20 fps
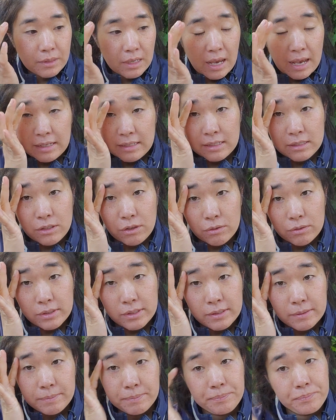
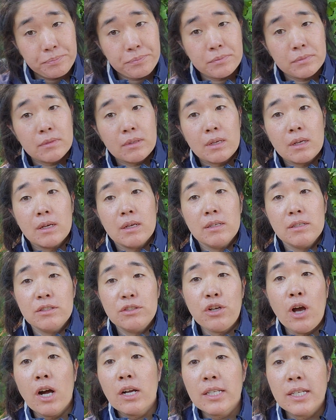anecdotes,
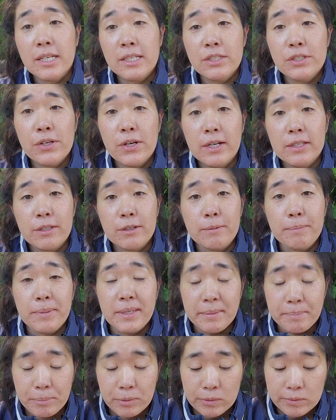talking to other
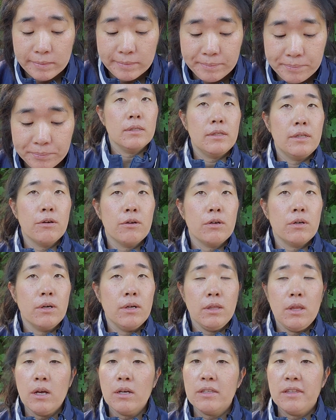people. There are a
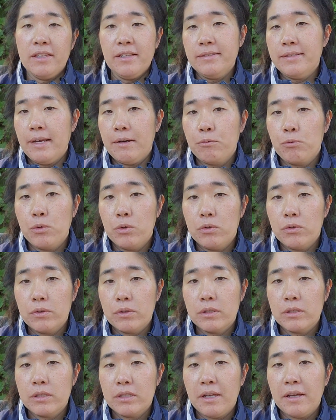lot of things
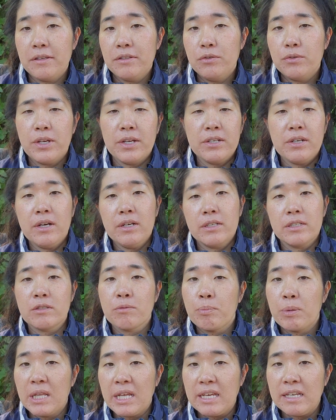that you cannot
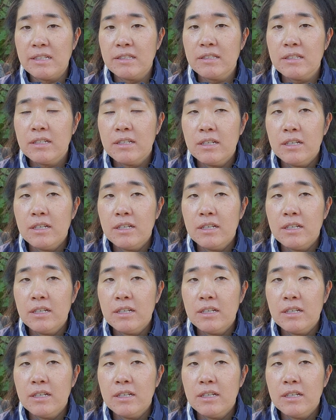explain